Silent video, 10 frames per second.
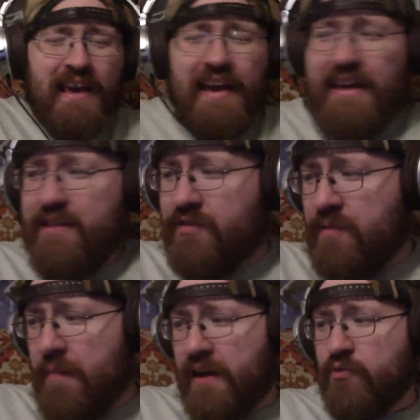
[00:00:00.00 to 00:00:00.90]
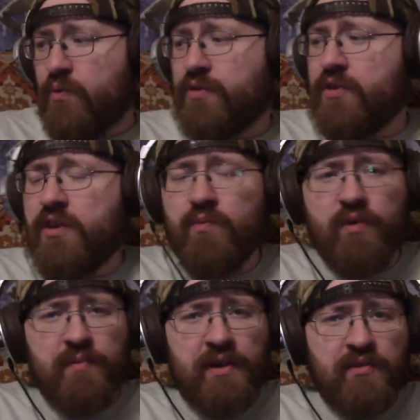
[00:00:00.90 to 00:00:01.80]
Hey, this is Matt once again
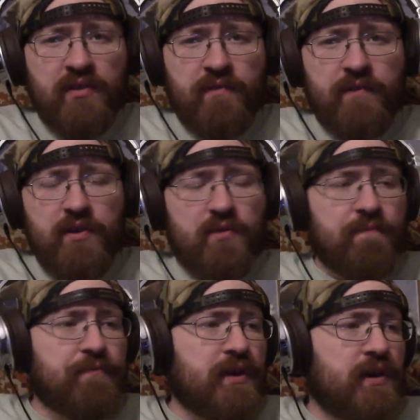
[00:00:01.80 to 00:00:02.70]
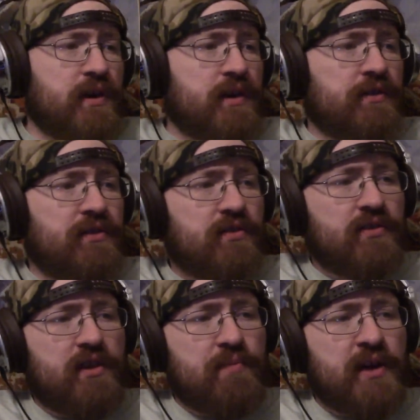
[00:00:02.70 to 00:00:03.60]
We're about to video. This
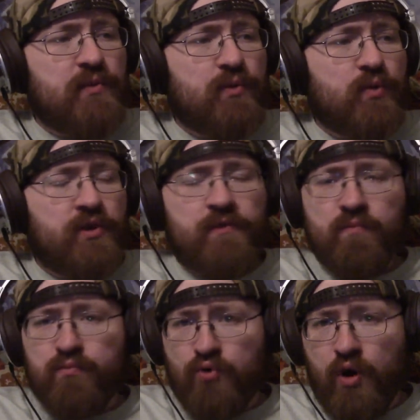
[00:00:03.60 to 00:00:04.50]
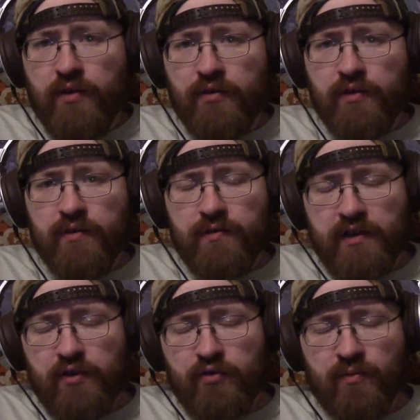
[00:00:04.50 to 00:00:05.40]
is a paid request from Bronson.
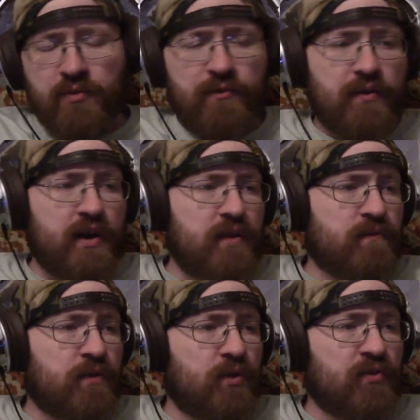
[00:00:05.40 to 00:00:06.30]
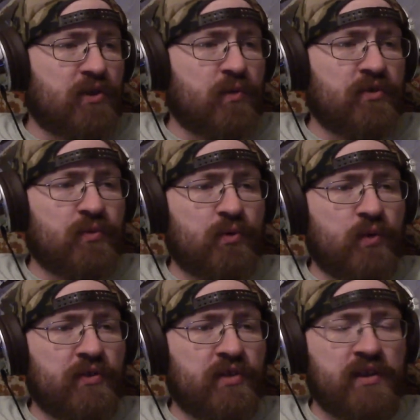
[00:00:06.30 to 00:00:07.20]
Thank you so much for that. And for those interested who
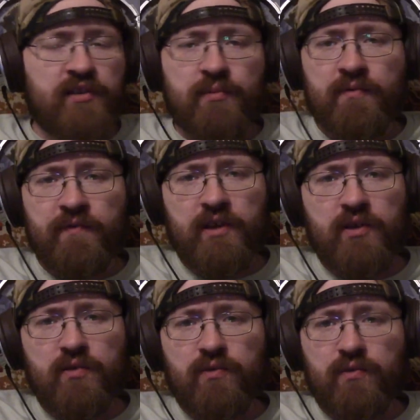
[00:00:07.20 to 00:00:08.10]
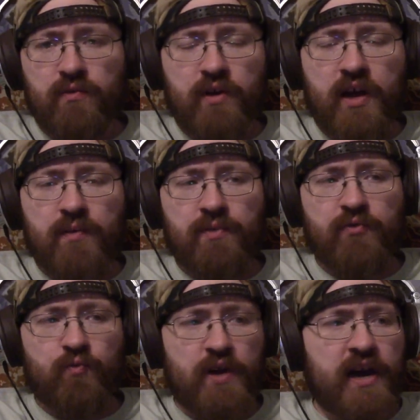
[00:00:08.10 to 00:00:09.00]
request any type of videos or
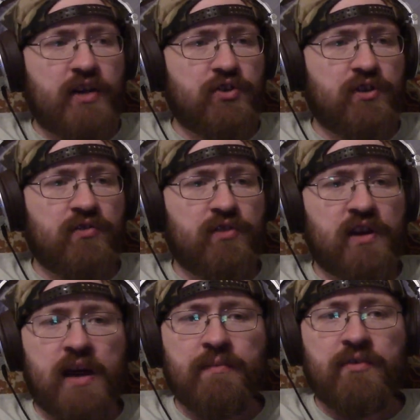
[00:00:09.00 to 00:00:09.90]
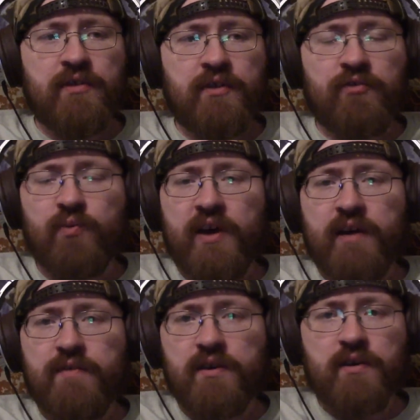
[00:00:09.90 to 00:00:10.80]
topics, reactions, commentaries, what
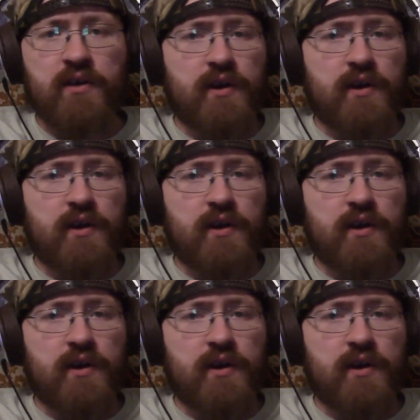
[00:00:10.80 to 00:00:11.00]
have you,